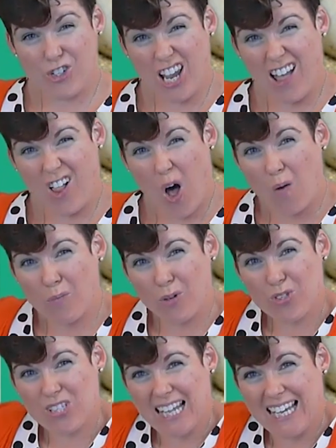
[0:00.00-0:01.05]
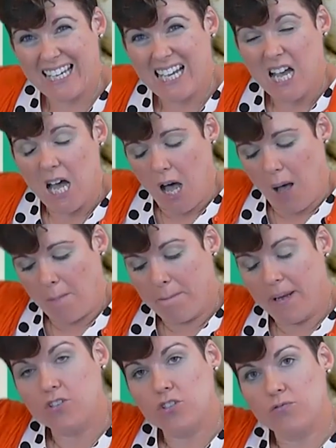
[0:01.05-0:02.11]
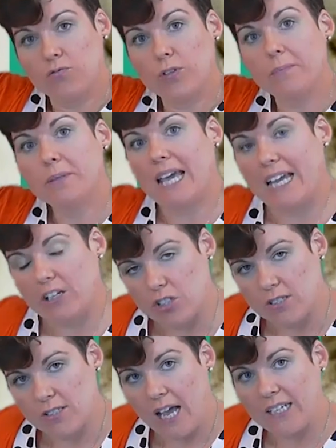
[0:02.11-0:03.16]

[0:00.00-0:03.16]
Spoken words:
shell almost like a bunch of rib cages